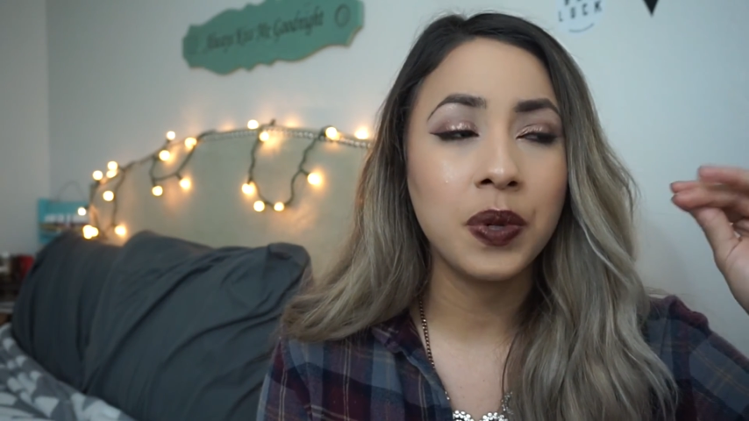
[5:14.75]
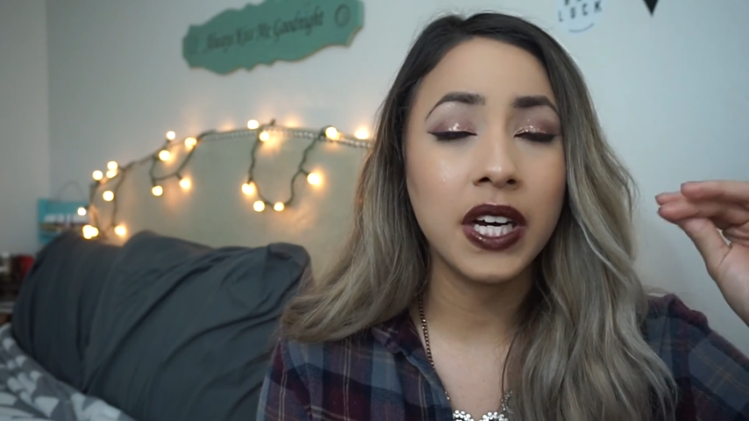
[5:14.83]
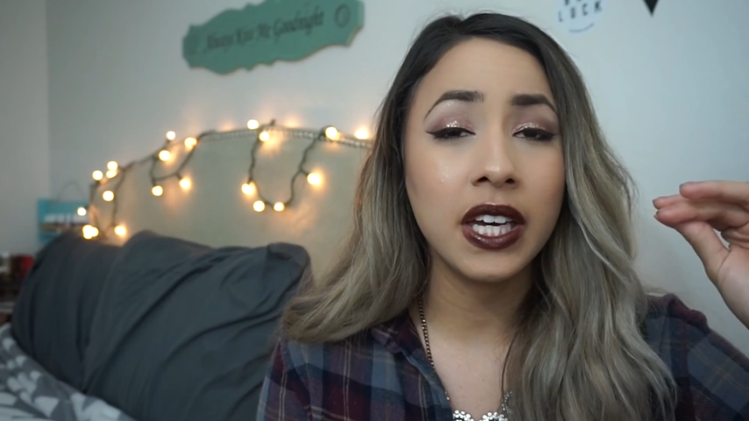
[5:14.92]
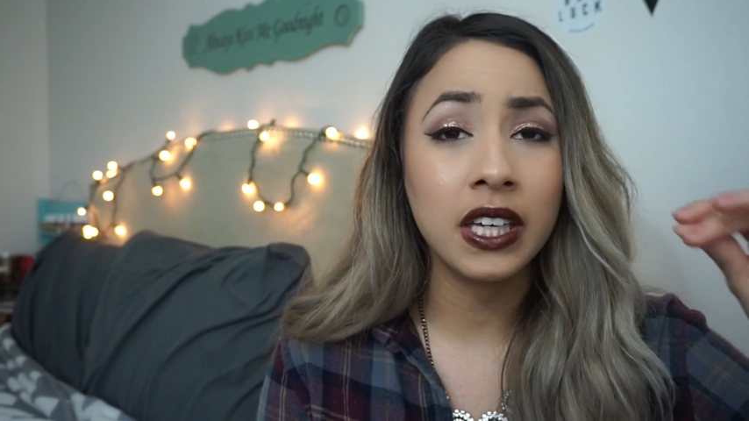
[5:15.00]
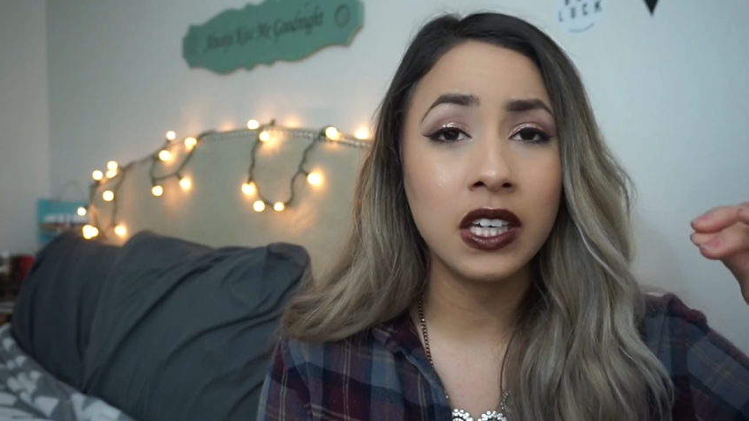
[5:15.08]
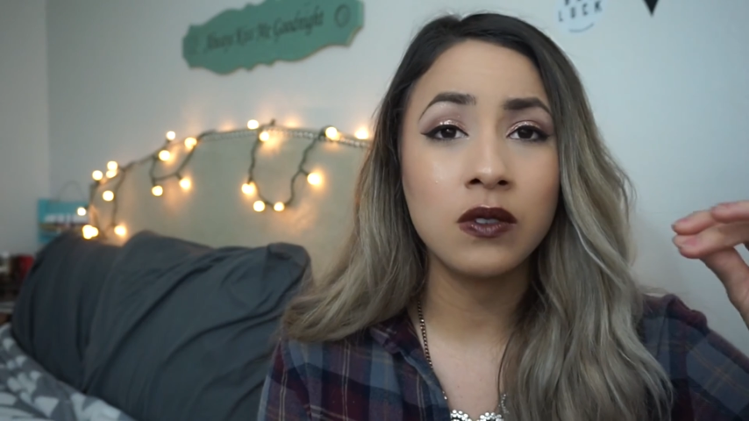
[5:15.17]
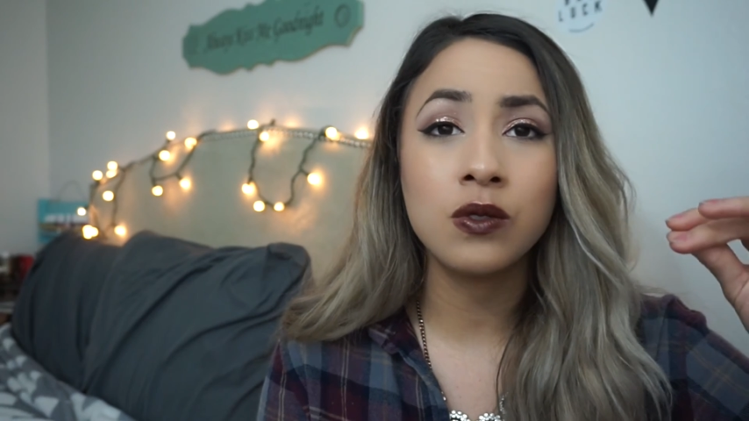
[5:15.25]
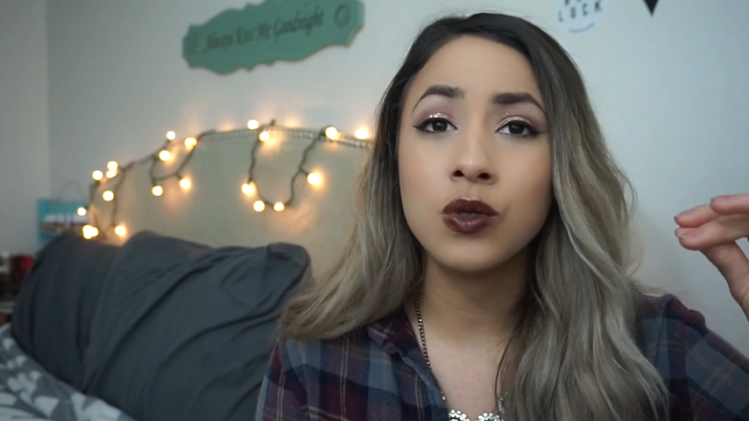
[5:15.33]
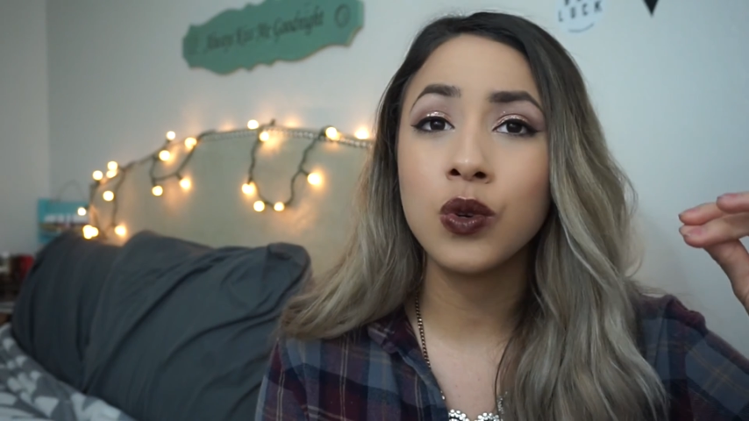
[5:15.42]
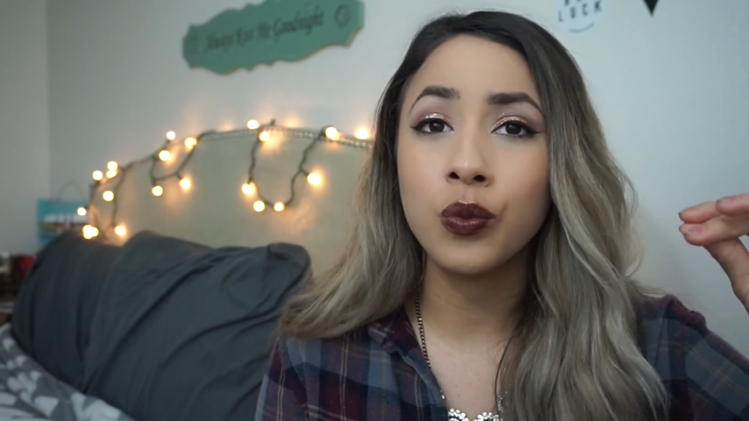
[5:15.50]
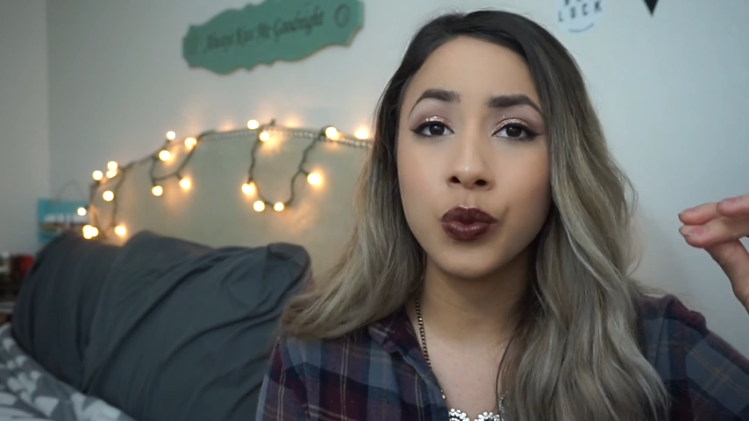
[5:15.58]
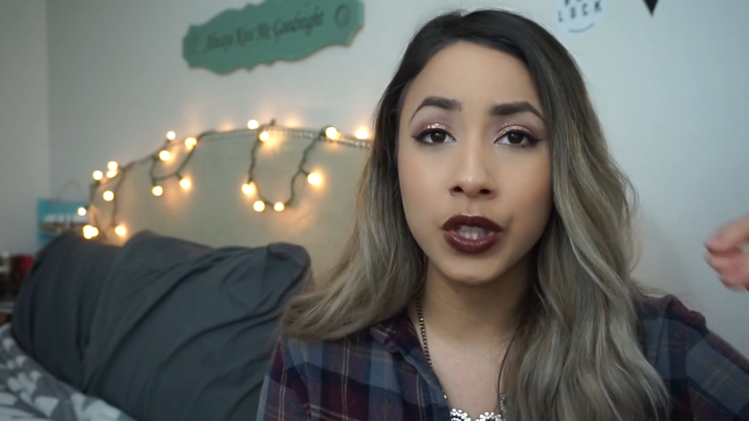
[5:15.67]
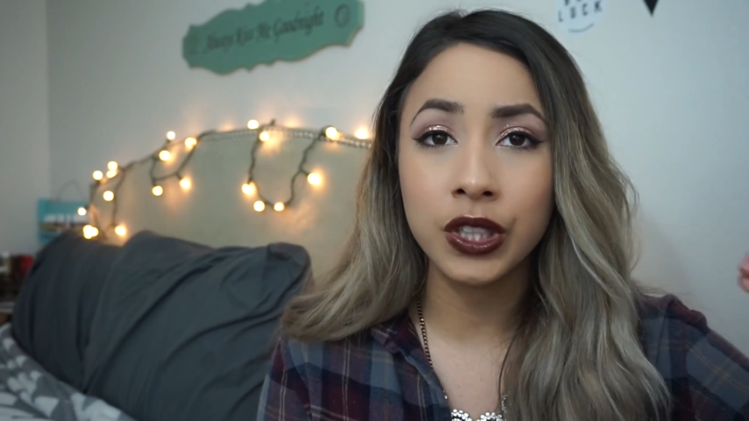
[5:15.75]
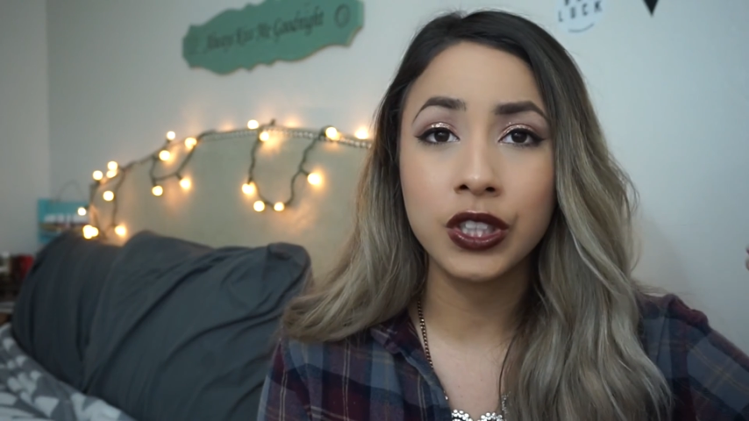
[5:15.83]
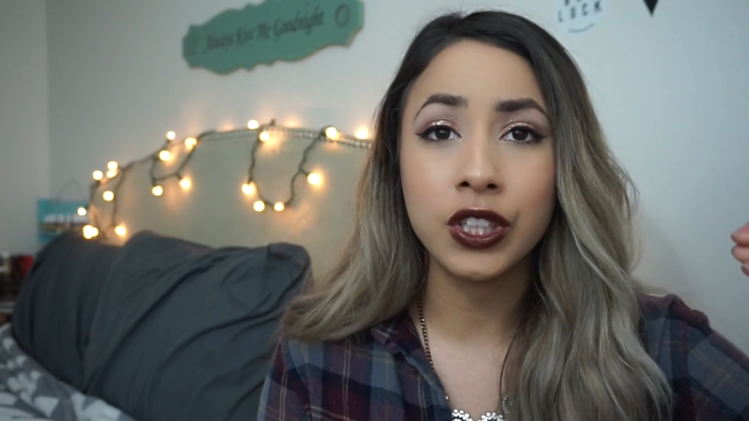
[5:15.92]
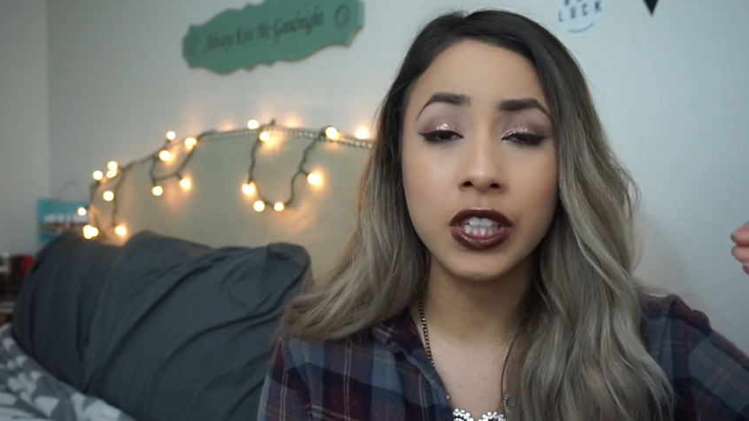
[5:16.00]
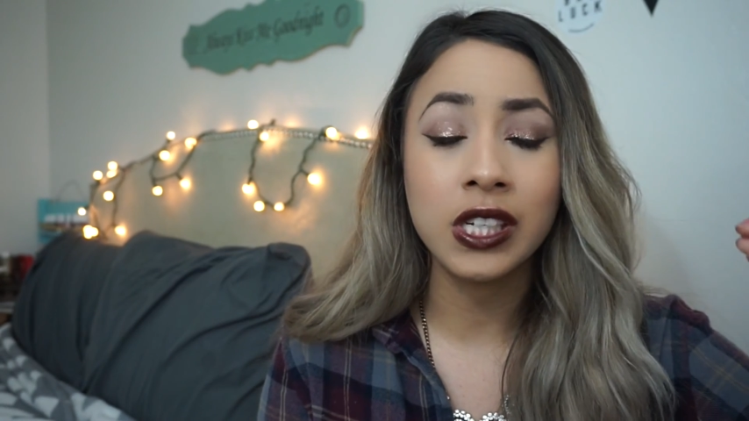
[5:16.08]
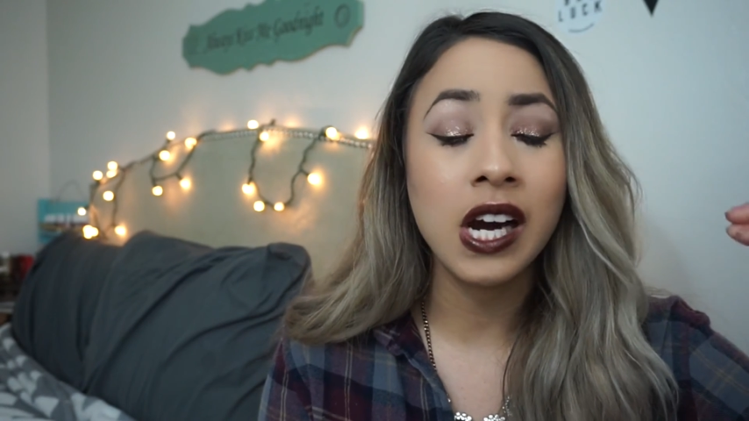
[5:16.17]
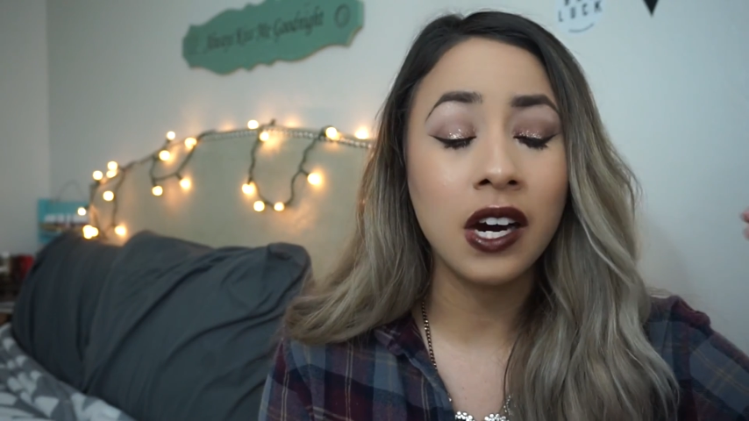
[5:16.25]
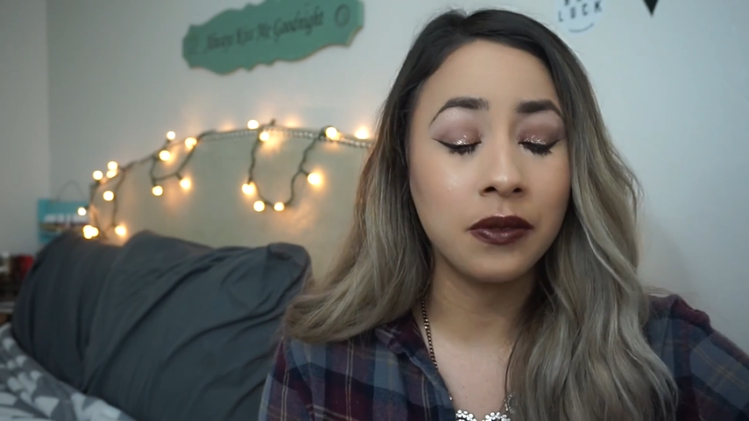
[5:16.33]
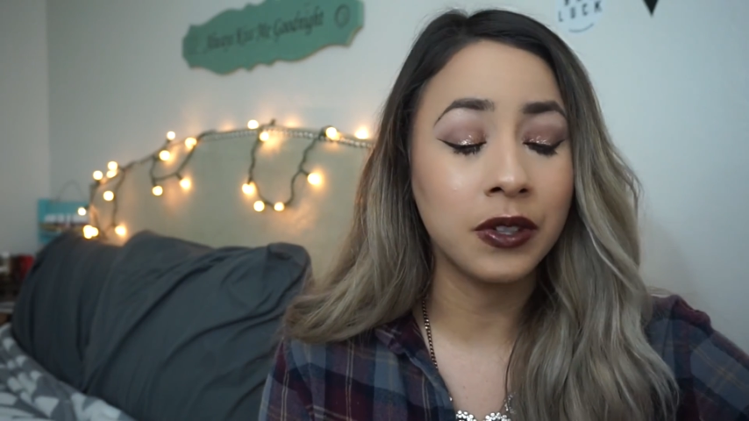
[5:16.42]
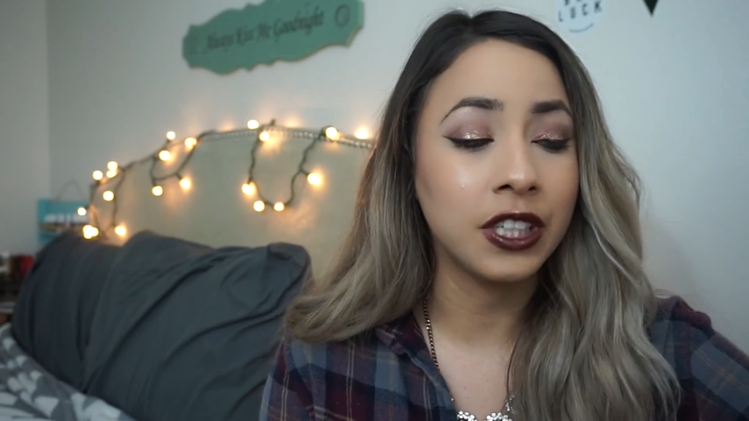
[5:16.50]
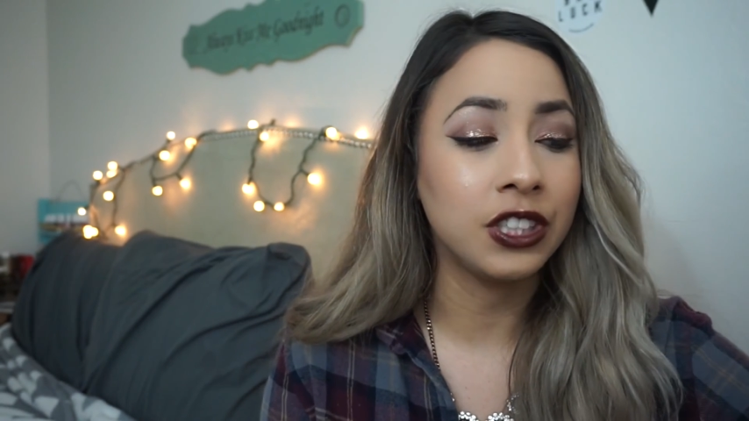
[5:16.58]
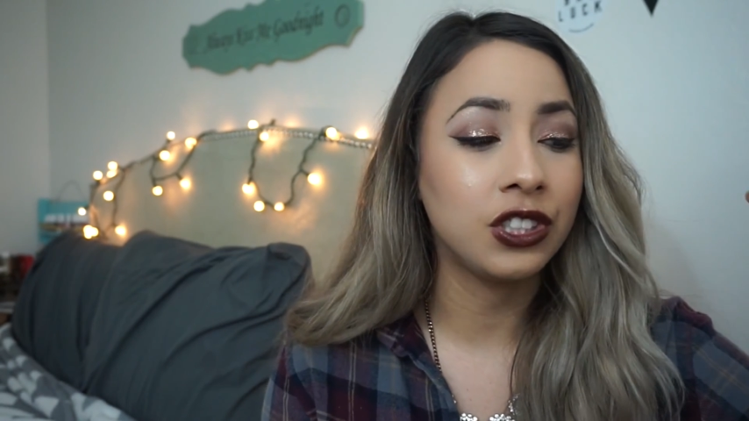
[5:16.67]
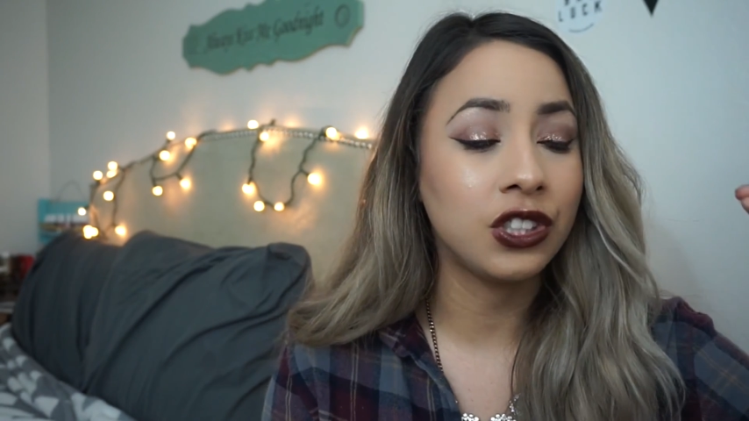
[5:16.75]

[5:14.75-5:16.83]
but it gives you a really good coverage.